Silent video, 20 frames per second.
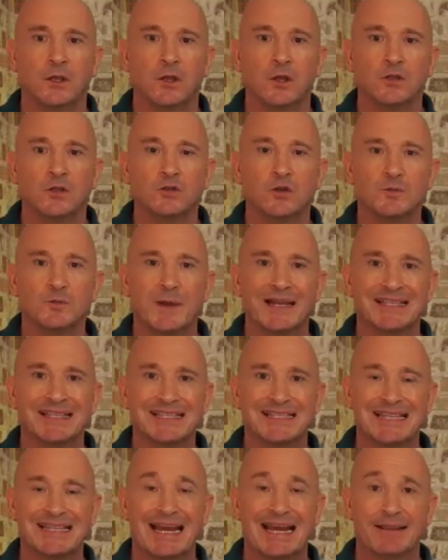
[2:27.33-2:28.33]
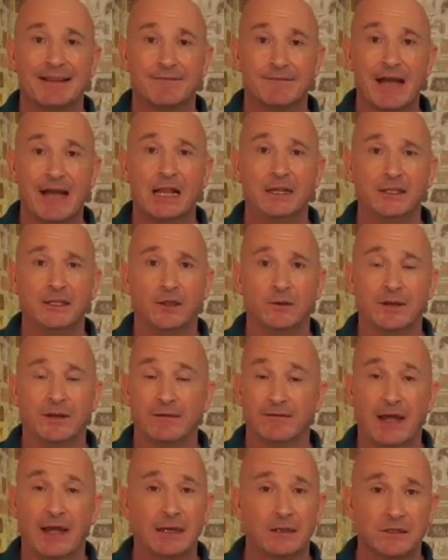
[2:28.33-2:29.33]
Talked about selling value. Now,
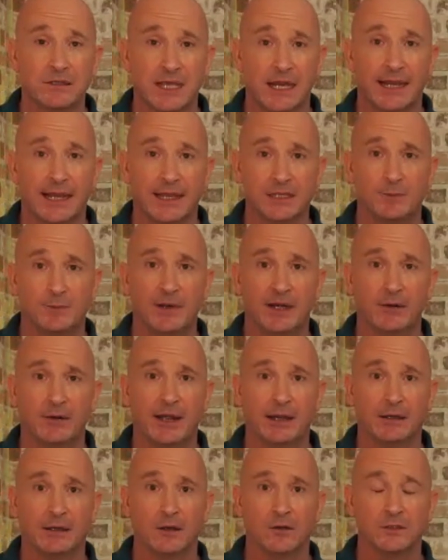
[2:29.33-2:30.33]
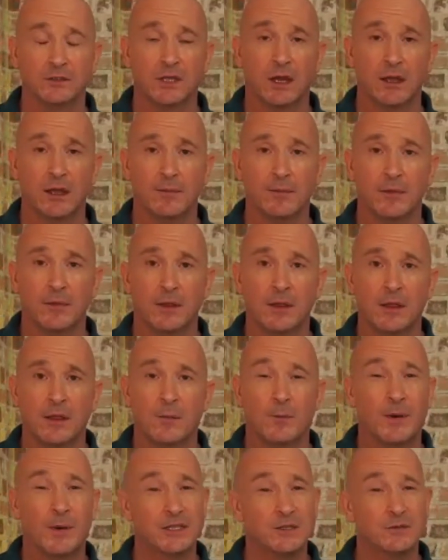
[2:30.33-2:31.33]
value selling has been around a long time,
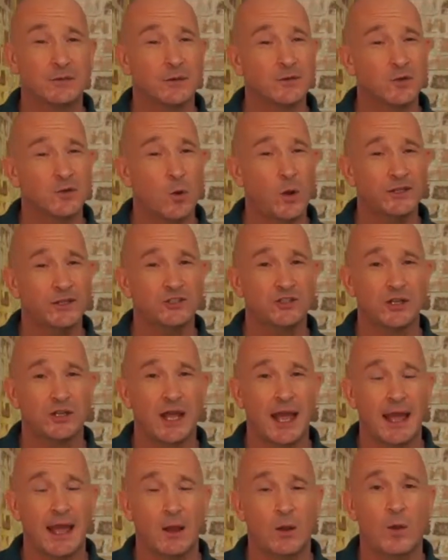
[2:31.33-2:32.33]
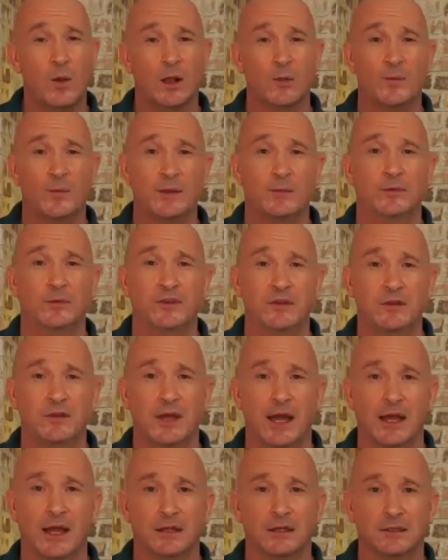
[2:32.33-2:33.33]
but I sometimes question how well people do that.